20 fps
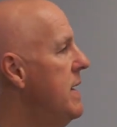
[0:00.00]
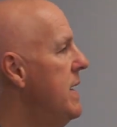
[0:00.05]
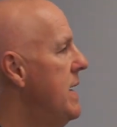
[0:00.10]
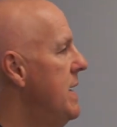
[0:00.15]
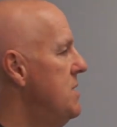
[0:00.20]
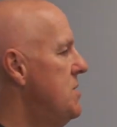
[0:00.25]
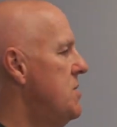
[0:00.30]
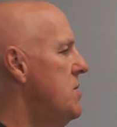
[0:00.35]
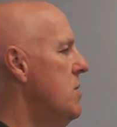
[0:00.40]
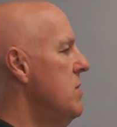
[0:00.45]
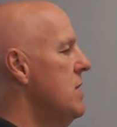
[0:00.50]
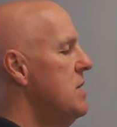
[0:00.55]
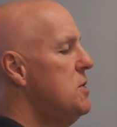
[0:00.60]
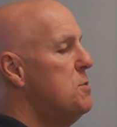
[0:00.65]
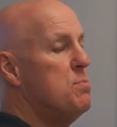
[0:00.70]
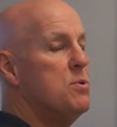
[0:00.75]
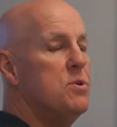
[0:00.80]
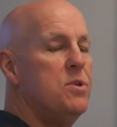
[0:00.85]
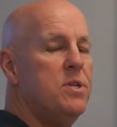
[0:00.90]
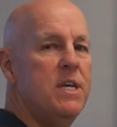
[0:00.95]
And so let's
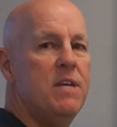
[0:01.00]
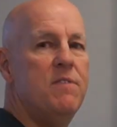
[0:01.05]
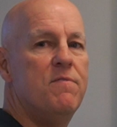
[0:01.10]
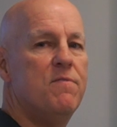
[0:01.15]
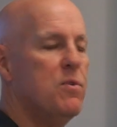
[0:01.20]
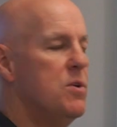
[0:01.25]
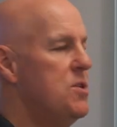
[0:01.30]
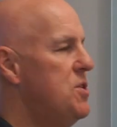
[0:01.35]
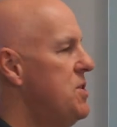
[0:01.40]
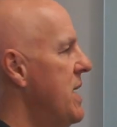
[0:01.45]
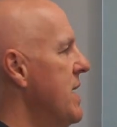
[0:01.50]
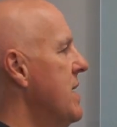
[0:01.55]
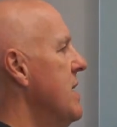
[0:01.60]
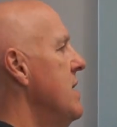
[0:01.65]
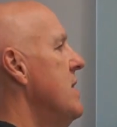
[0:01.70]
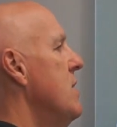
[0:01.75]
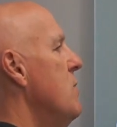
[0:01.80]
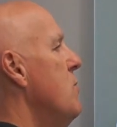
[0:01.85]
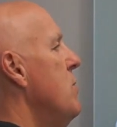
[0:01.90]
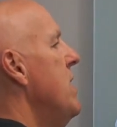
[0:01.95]
pretend for a
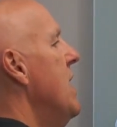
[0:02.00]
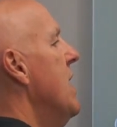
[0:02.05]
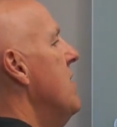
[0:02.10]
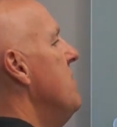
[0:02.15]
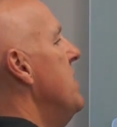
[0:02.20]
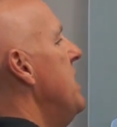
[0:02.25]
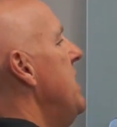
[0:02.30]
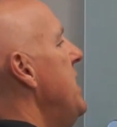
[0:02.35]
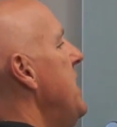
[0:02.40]
second that we have a